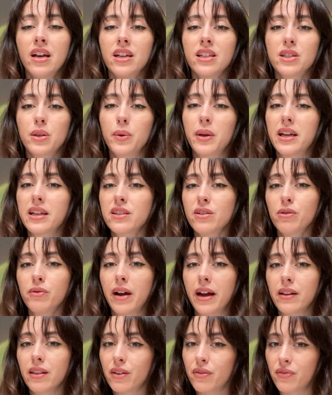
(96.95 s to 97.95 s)
So it is
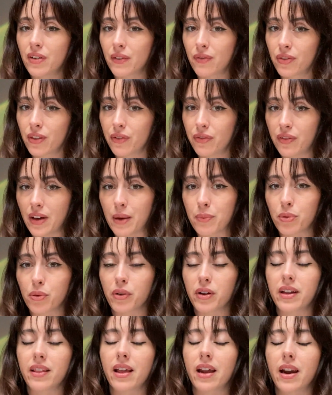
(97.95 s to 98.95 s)
around the 5th of
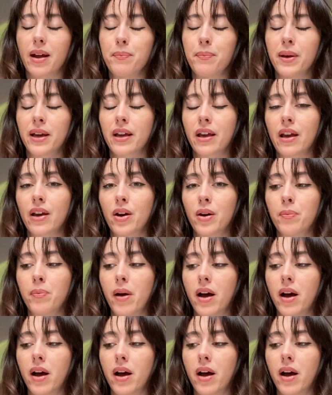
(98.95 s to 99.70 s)
February that I'm picking up